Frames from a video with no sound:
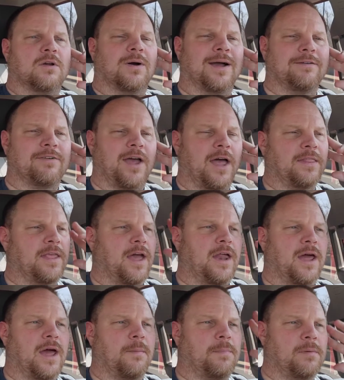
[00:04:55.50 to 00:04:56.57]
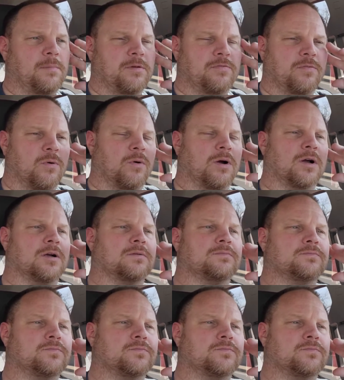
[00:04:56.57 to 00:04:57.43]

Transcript: I've had that happen before.